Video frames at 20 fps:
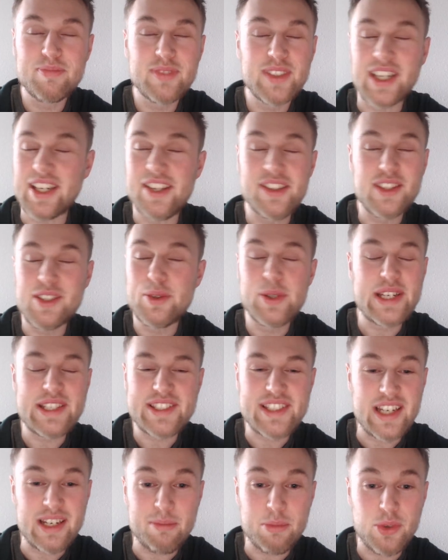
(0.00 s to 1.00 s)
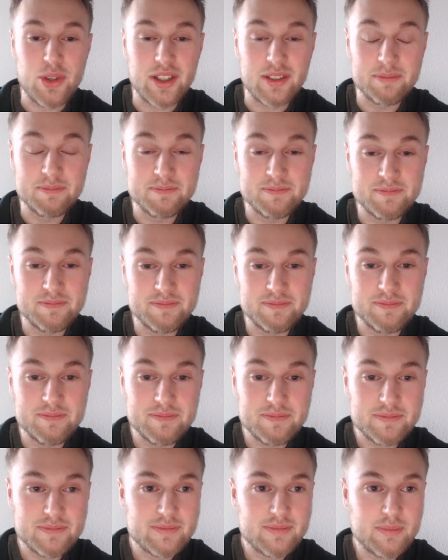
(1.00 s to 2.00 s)
gonna do this anymore
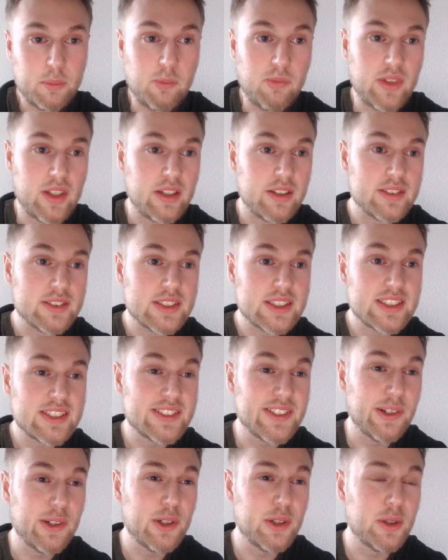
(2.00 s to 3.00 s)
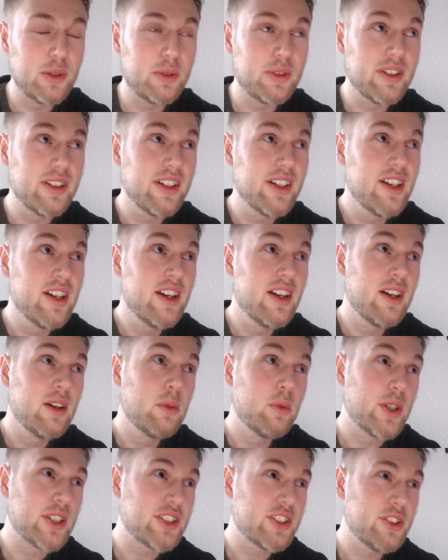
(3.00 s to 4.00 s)
so
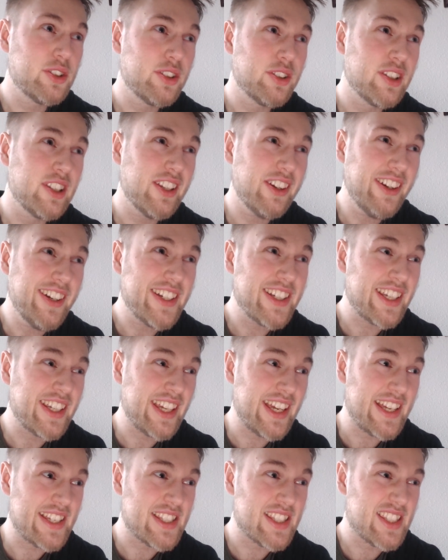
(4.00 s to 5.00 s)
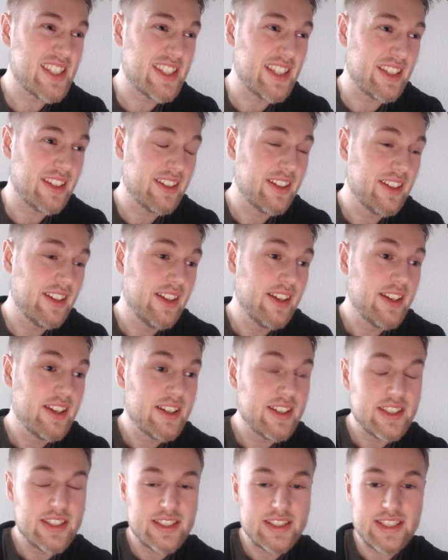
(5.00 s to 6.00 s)
what you're learning is
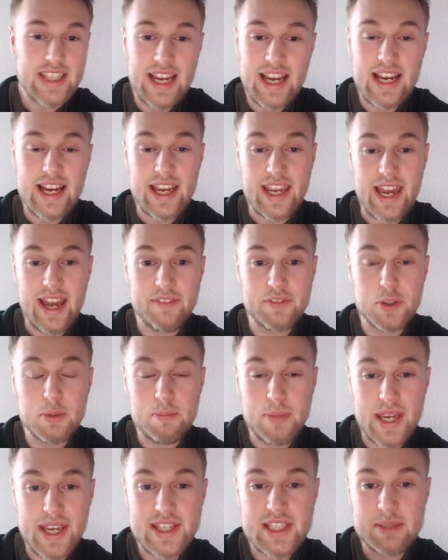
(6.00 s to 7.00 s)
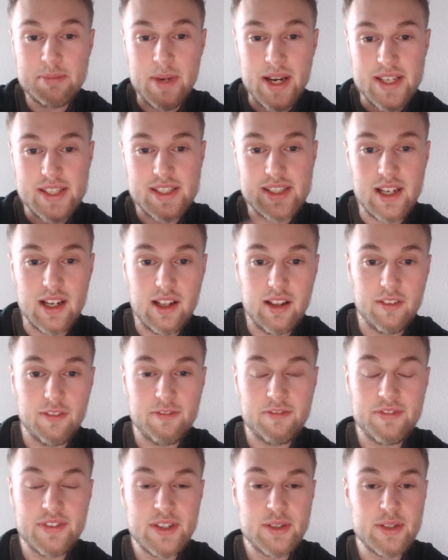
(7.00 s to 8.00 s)
yeah i have to pace
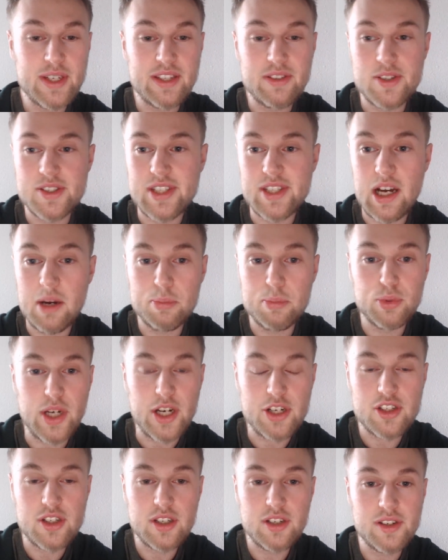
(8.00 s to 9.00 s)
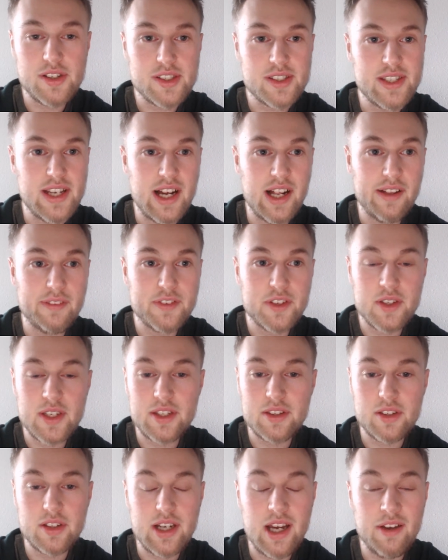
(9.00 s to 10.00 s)
myself you need to stop rushing yourself you
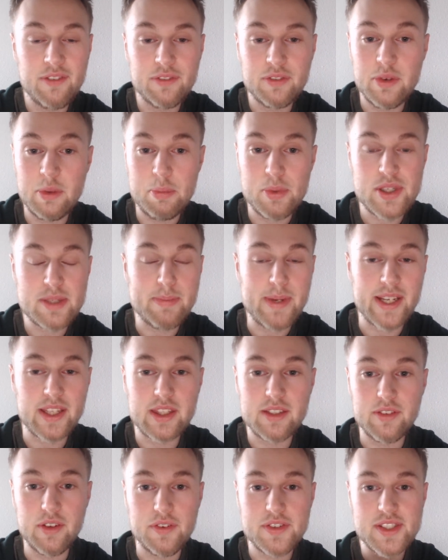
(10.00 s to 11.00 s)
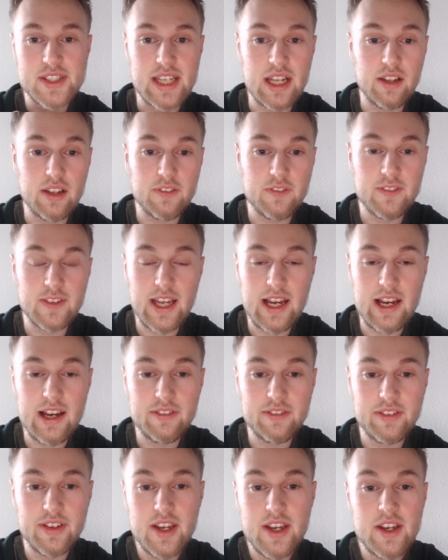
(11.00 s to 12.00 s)
need to come from a perspective of
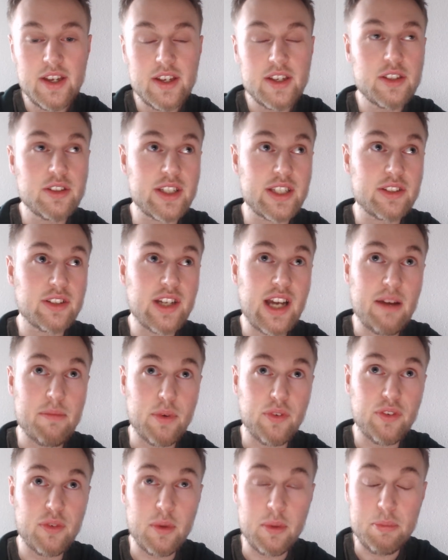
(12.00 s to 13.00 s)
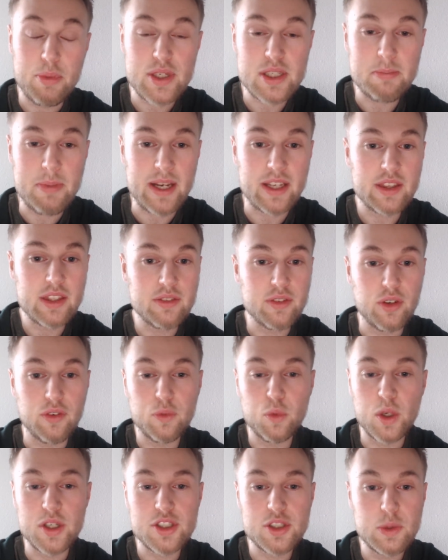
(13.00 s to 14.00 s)
self-love you need to come from a perspective
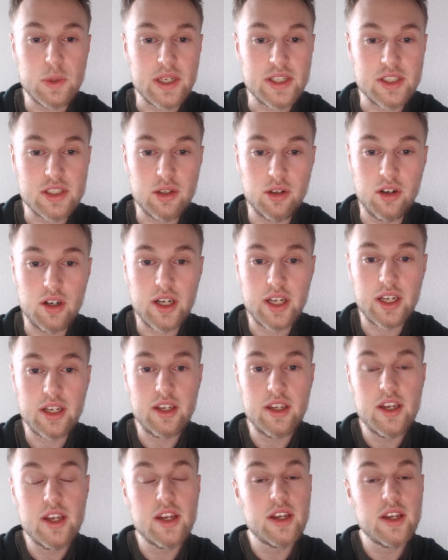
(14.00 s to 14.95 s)
of what you enjoy